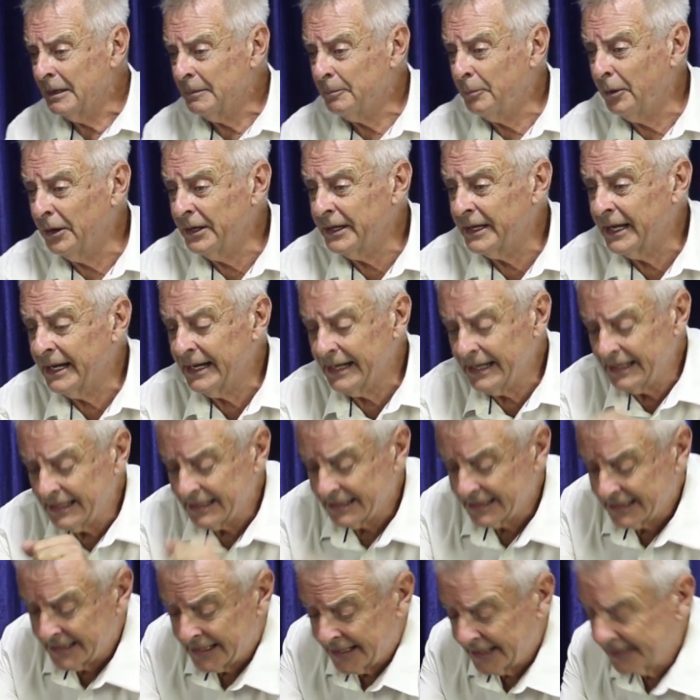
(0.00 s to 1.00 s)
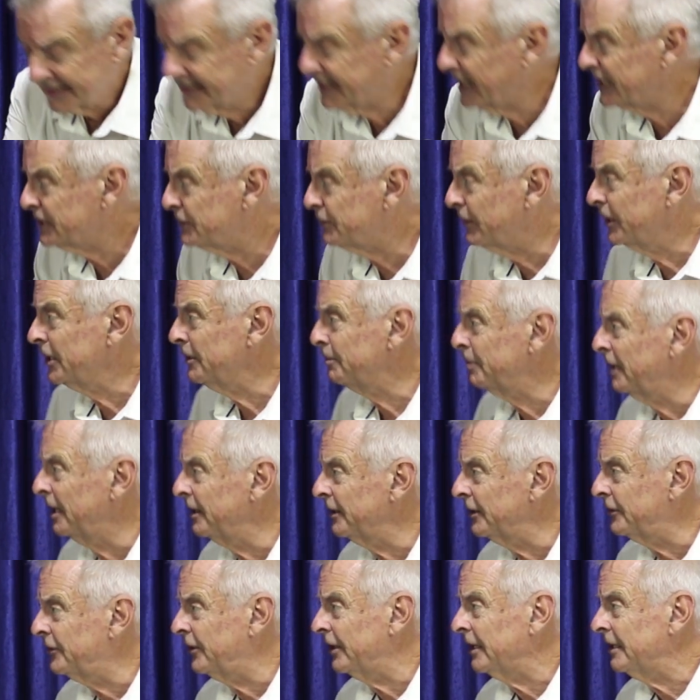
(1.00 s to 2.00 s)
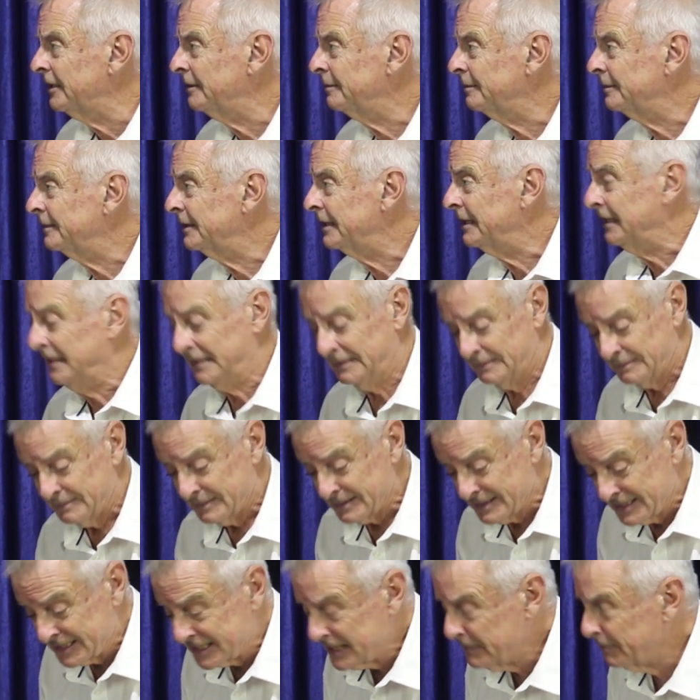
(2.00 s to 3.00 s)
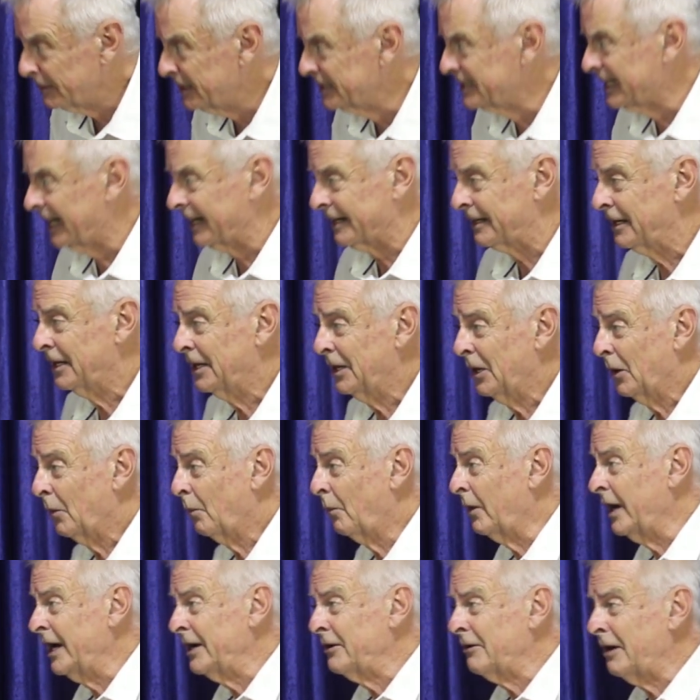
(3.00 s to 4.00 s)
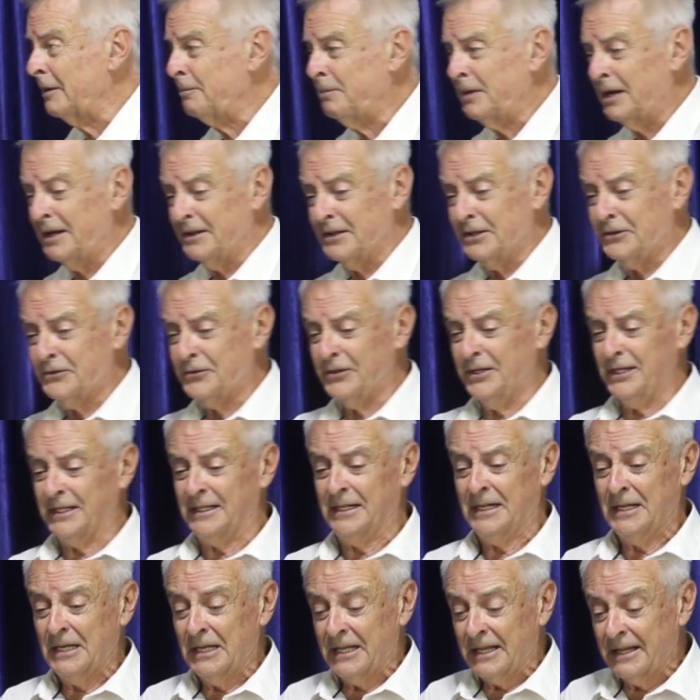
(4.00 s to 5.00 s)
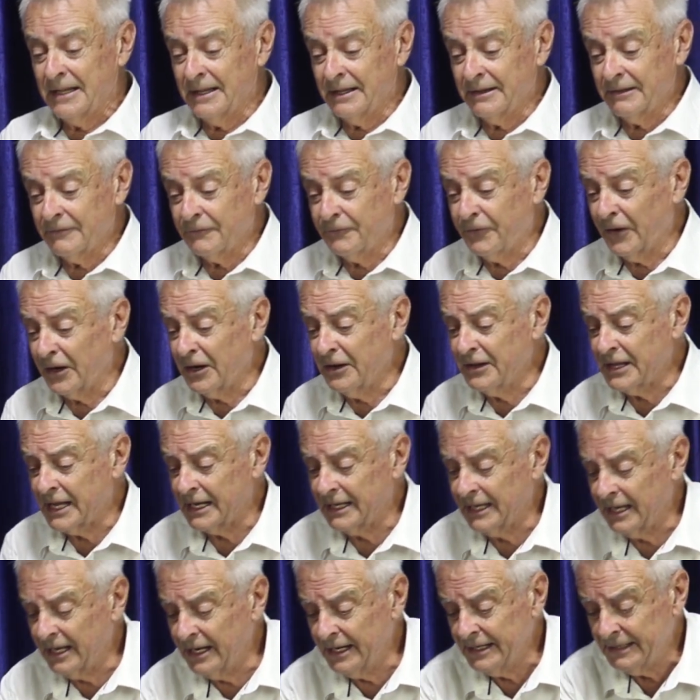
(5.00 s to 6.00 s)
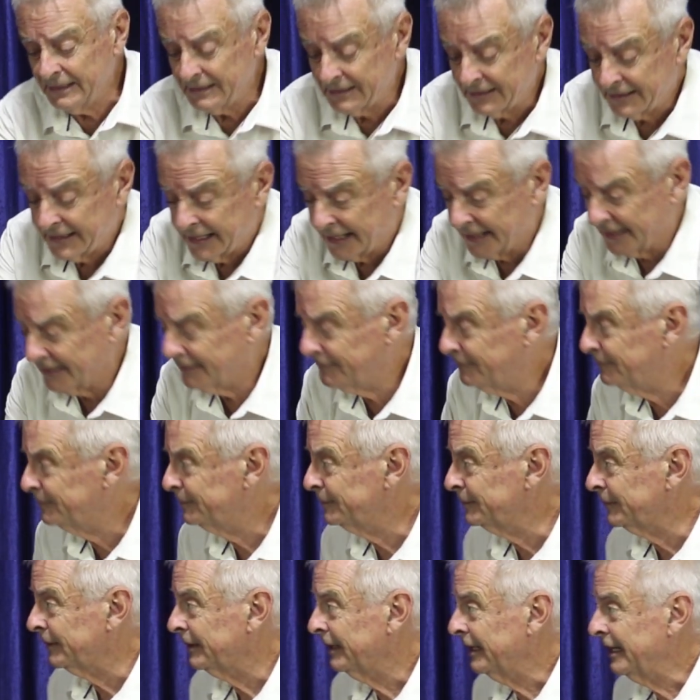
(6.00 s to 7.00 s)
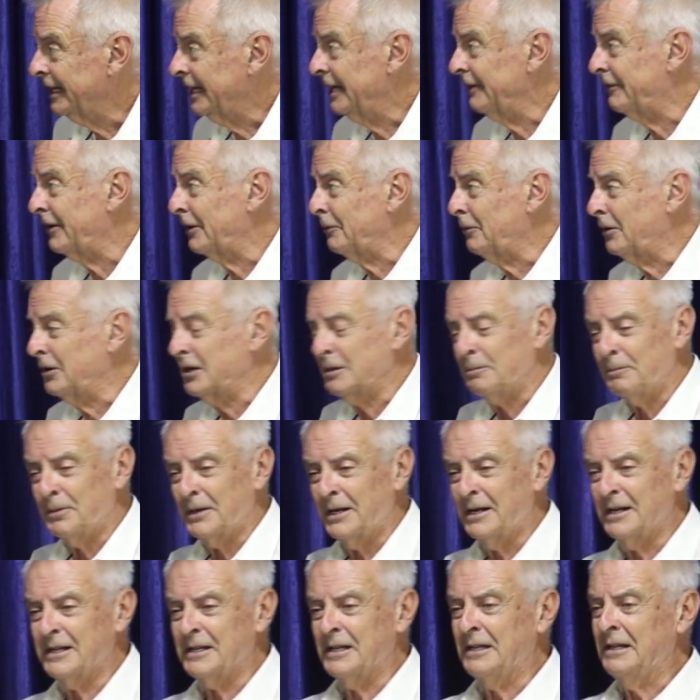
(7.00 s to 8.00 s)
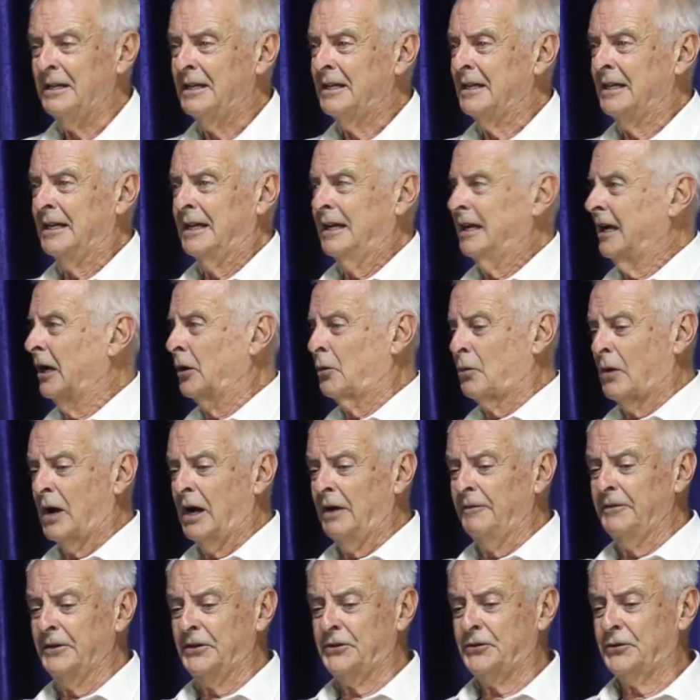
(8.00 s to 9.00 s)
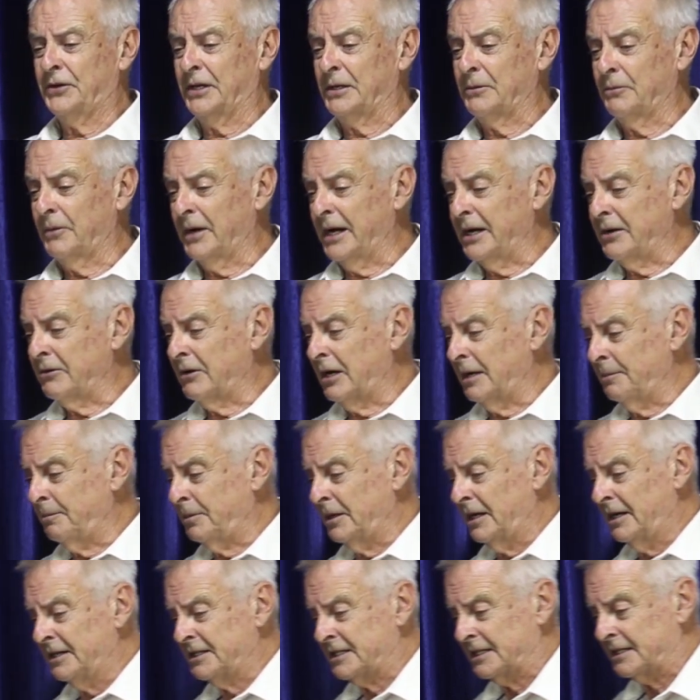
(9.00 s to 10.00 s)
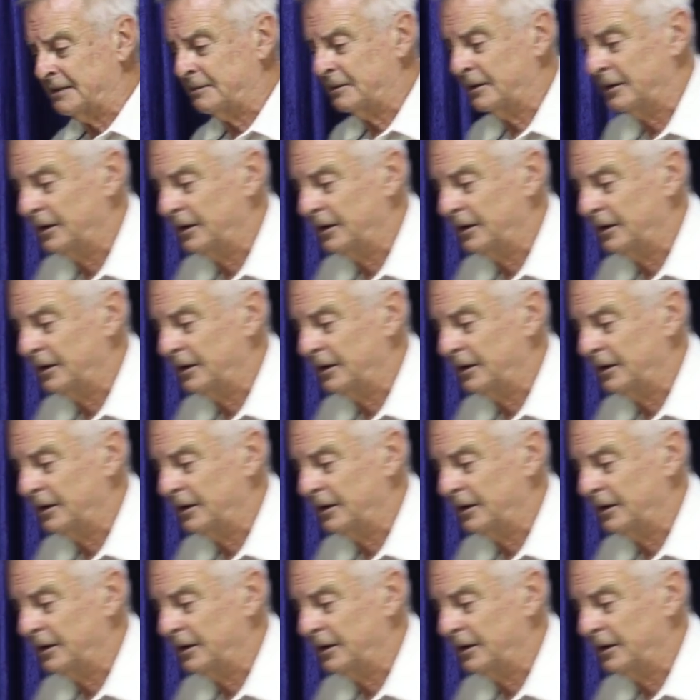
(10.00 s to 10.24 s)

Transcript: point there, that's where you plant the tree. Simple as that. Where do I plant the tree? Follow that line. If I want to plant a guava tree, where do I plant it?